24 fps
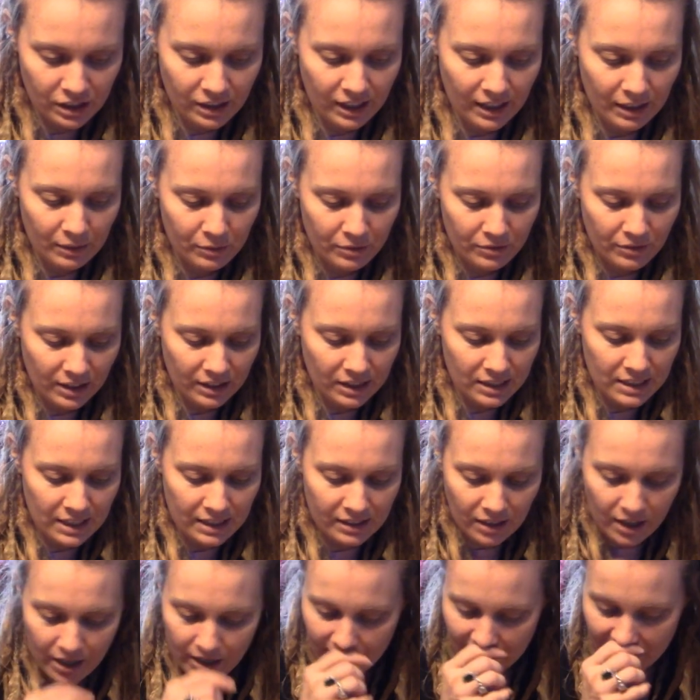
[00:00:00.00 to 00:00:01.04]
Again, we've got the Death
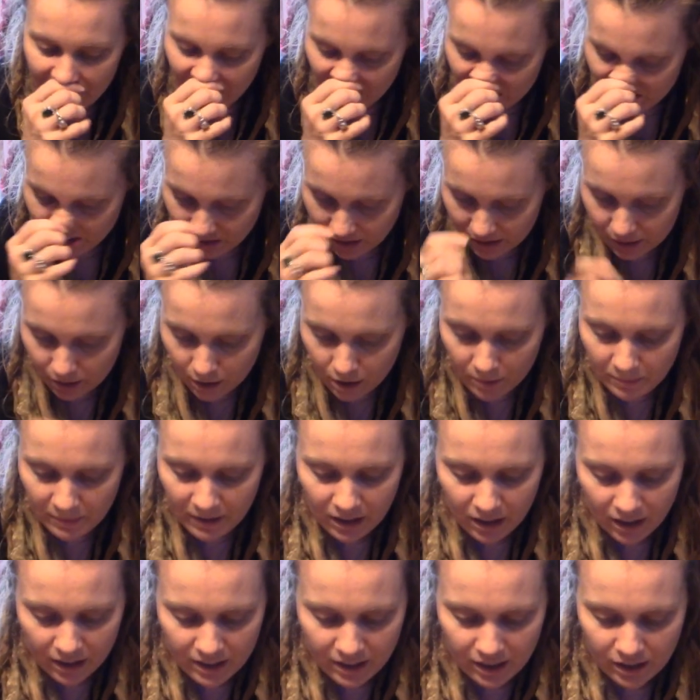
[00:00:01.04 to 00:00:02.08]
card. I've also got the Hermit
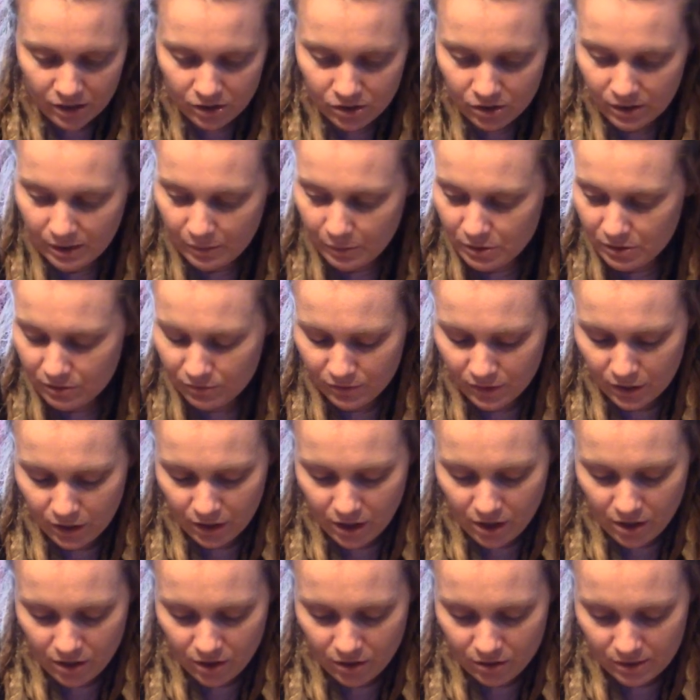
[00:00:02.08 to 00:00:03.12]
card here, so that was a
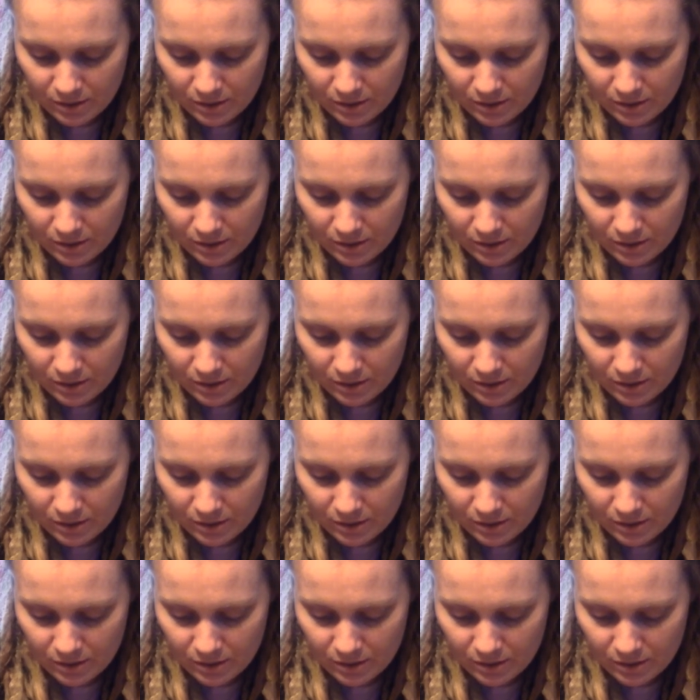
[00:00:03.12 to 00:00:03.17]
Virgo.